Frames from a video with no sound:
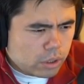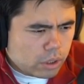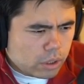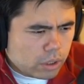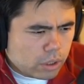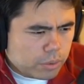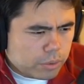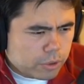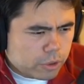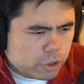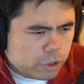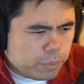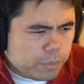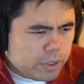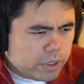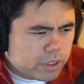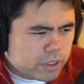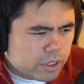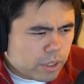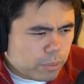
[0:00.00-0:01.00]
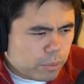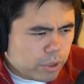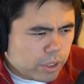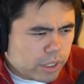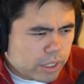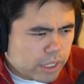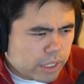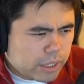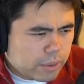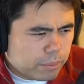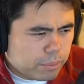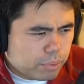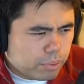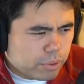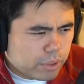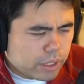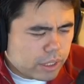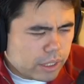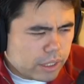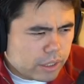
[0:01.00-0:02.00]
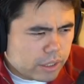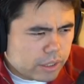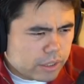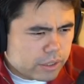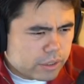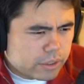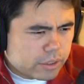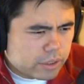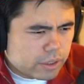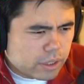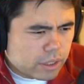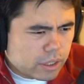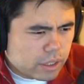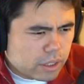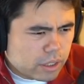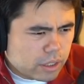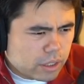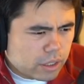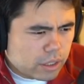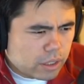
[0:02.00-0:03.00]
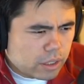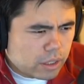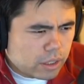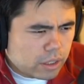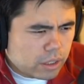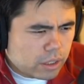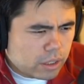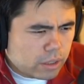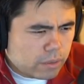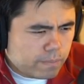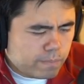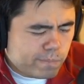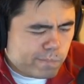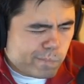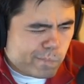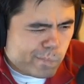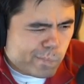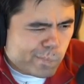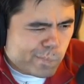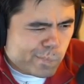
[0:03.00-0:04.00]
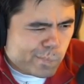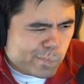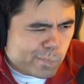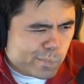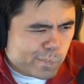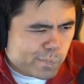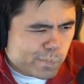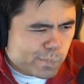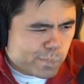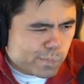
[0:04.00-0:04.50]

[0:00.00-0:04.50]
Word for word: Um, there should be some way that I can play this. Um, hmm.